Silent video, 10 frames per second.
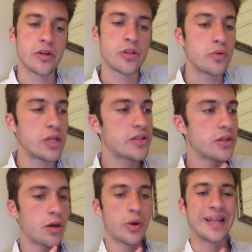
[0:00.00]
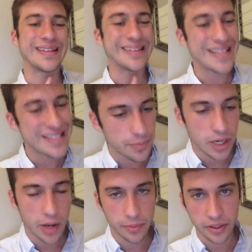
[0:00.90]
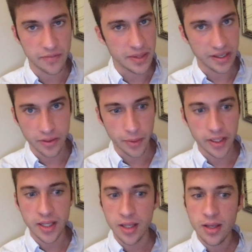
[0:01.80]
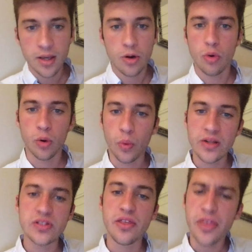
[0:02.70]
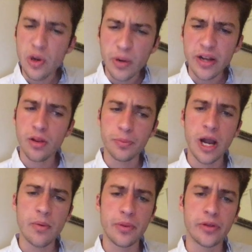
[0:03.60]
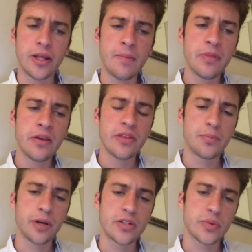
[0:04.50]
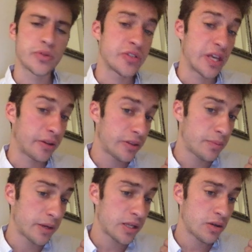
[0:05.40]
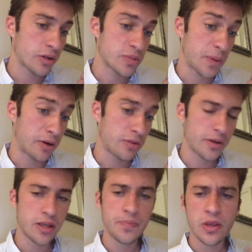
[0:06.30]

You need to know at least the probability of being in the money, or what is the theoretical probability that price will settle in the money or expire in the money?